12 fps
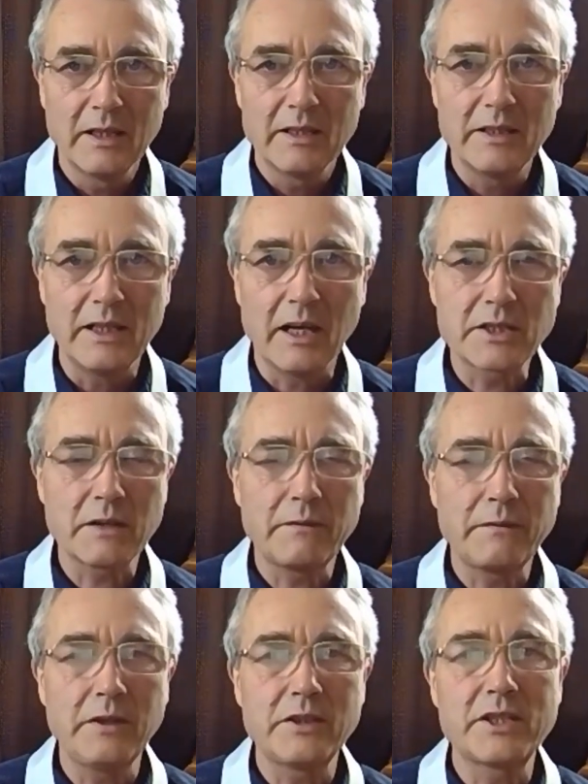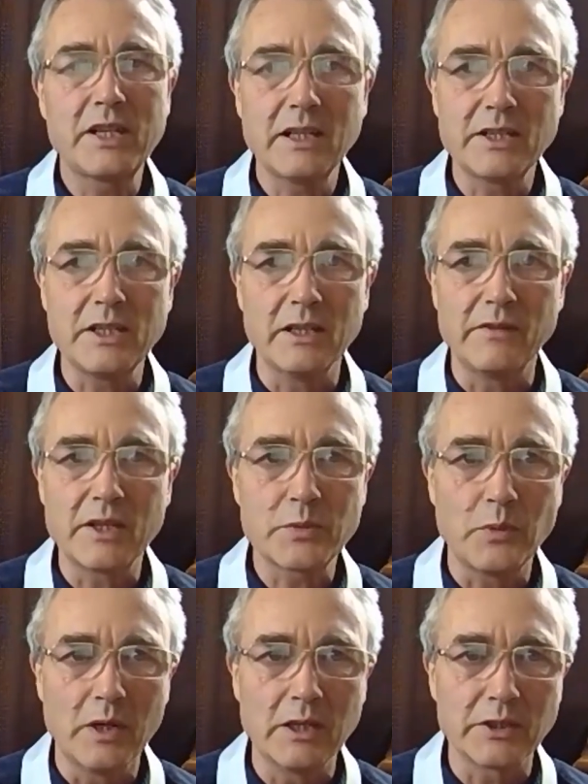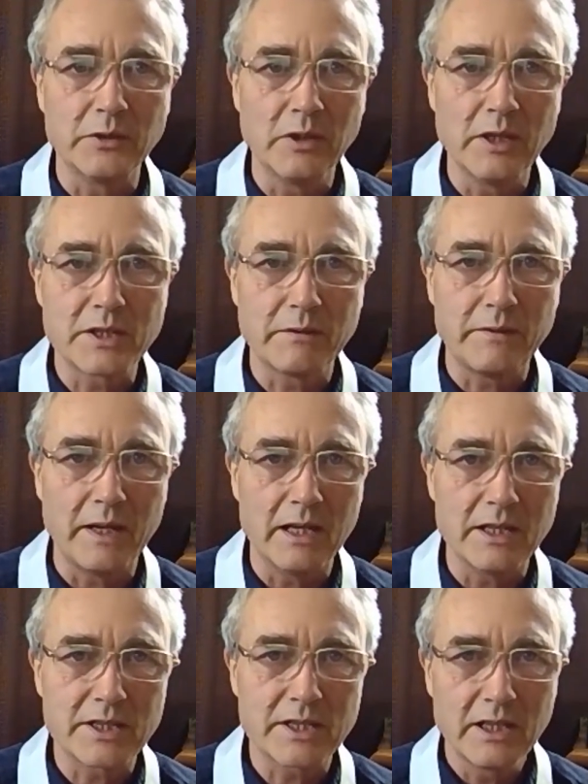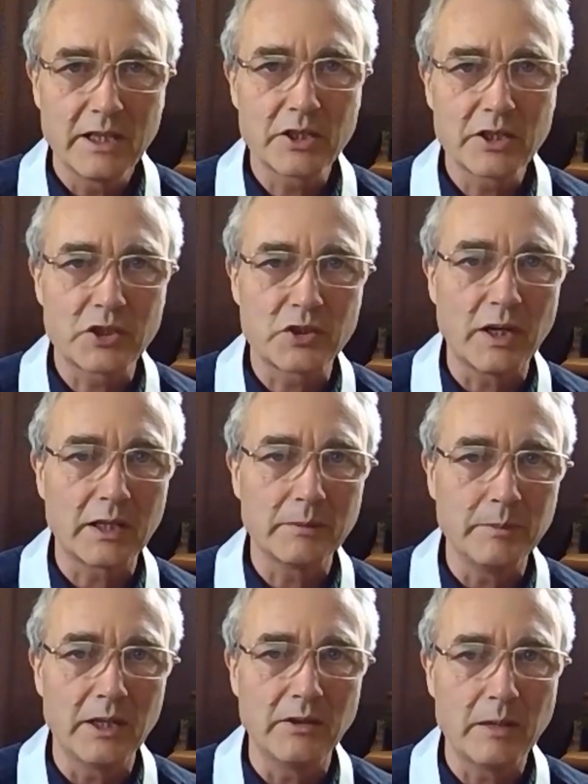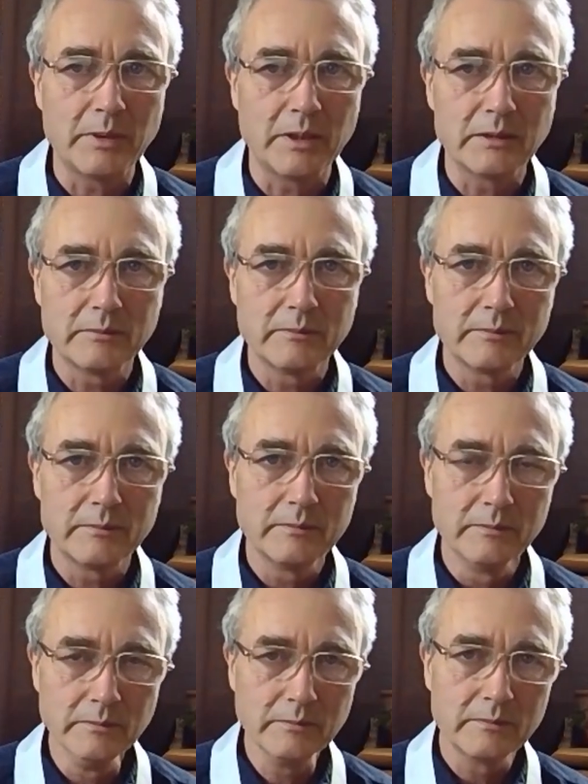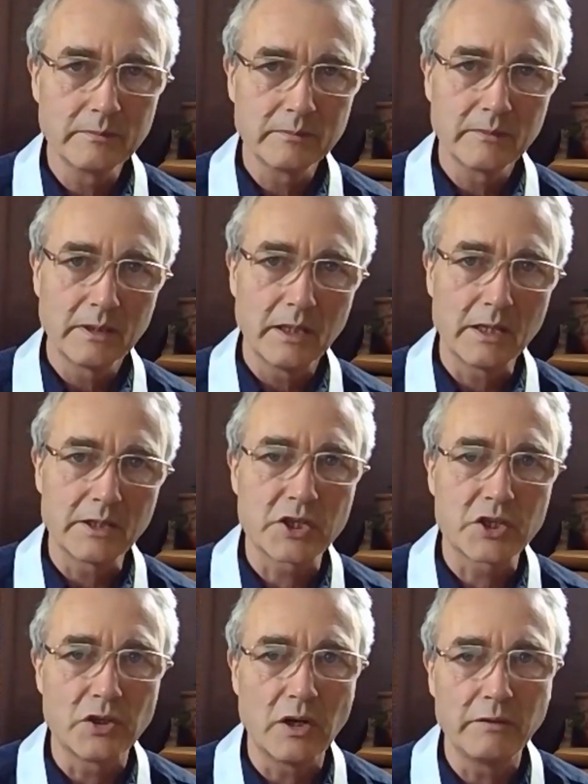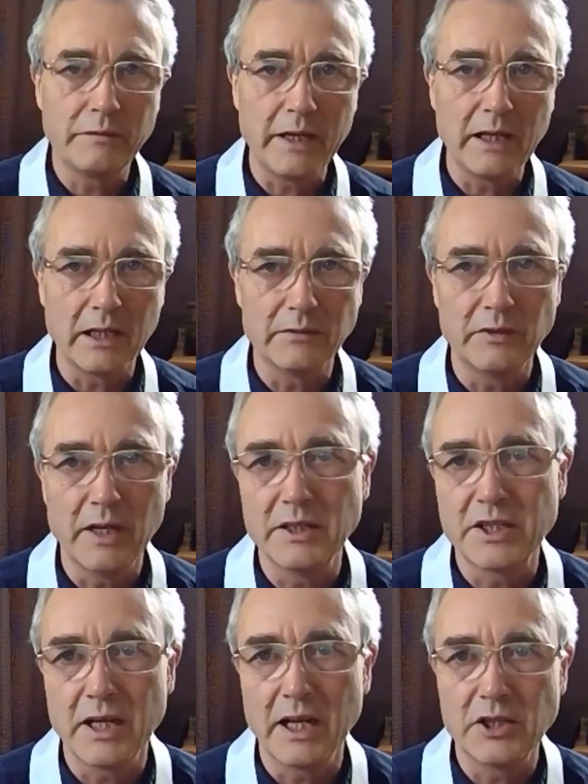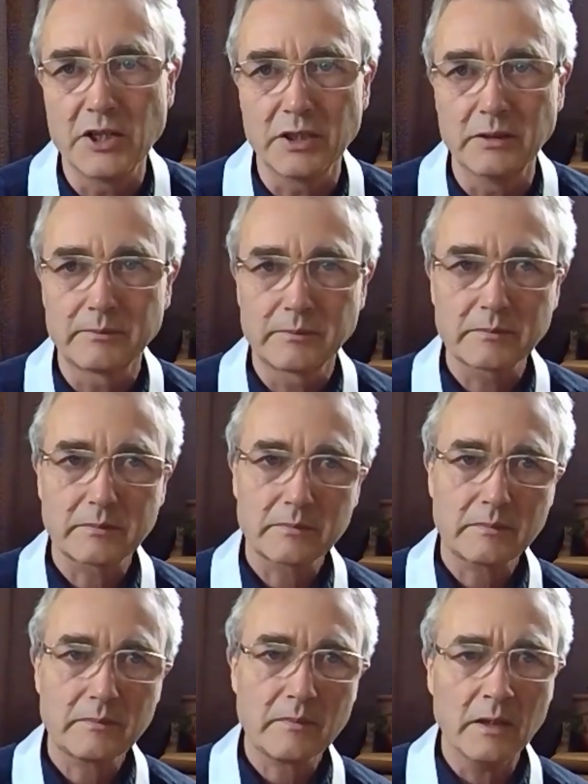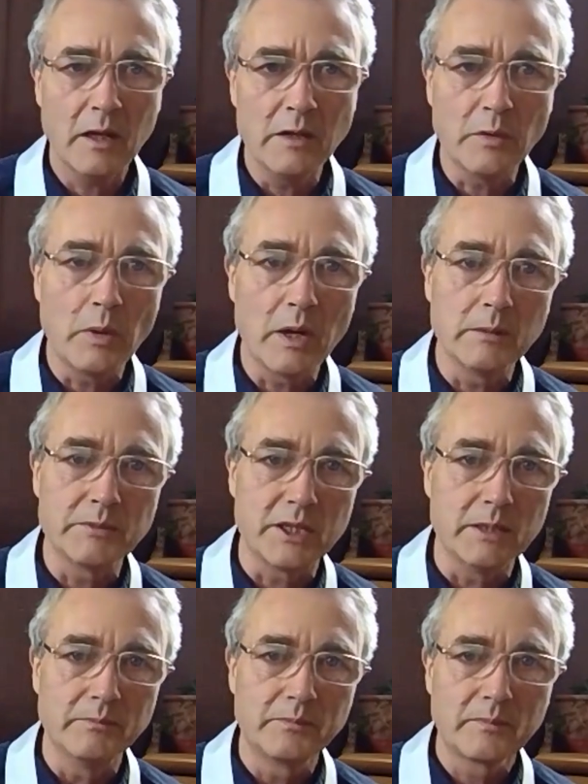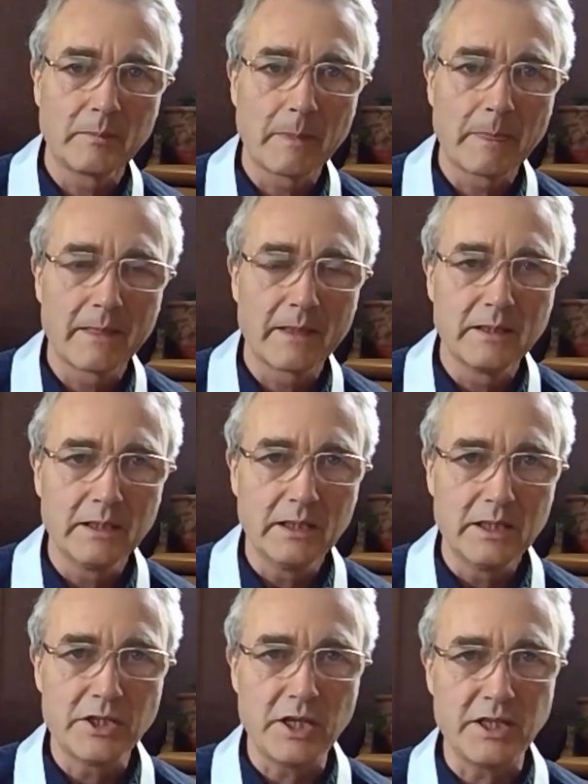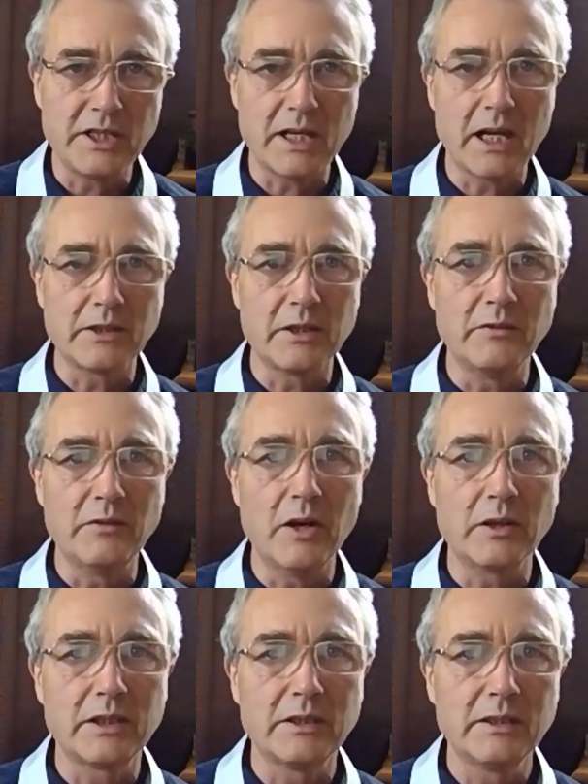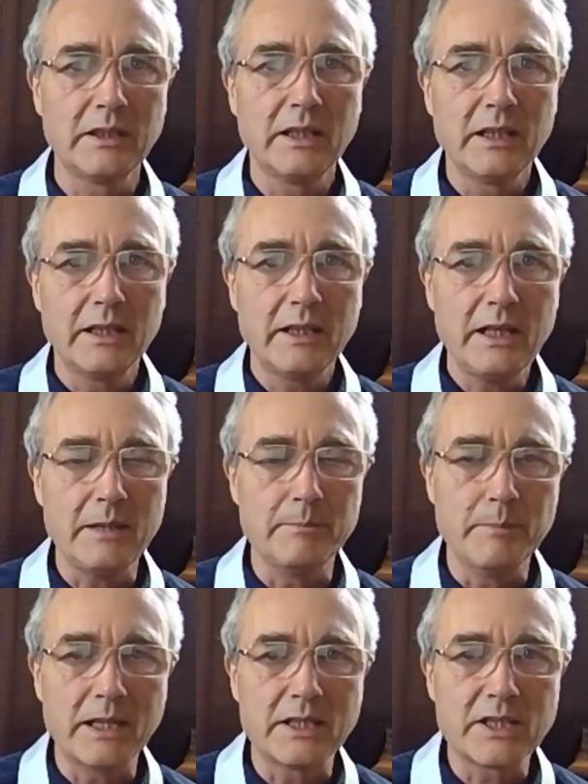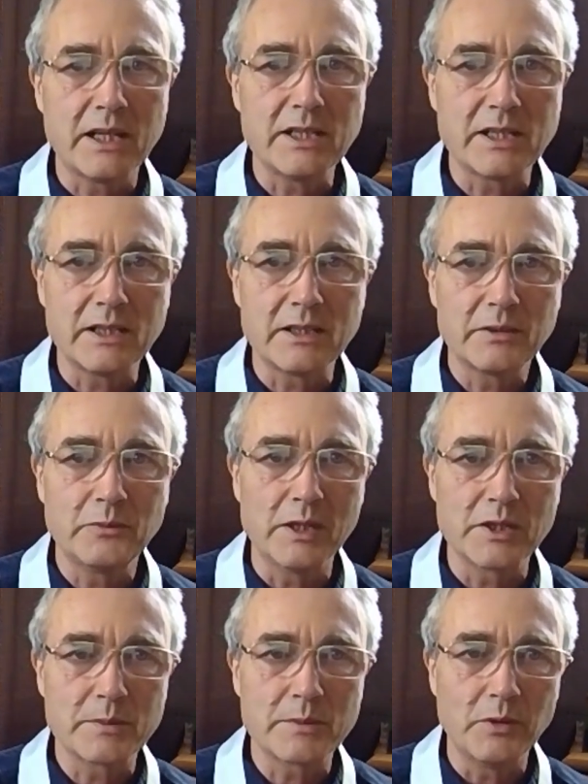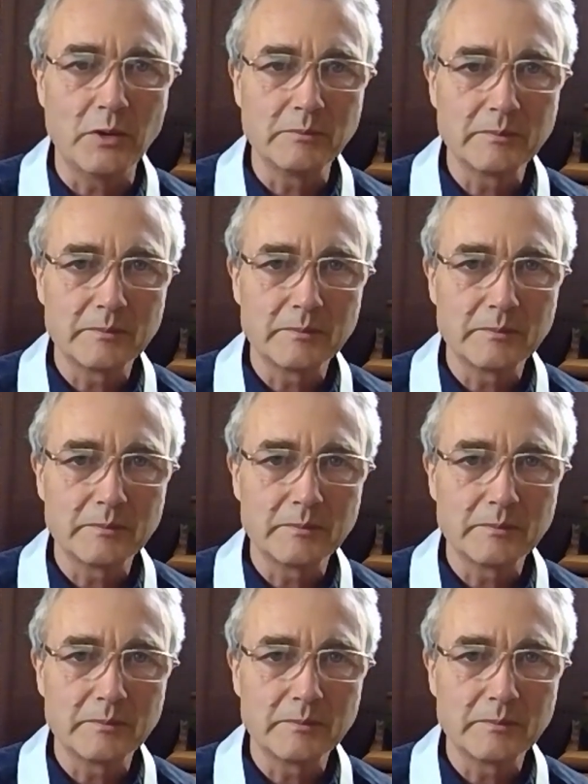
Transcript: The utter futility of this world and all its affairs struck Milarepa, and a strong feeling of renunciation overwhelmed him. Sitting down on a rock, he meditated once more.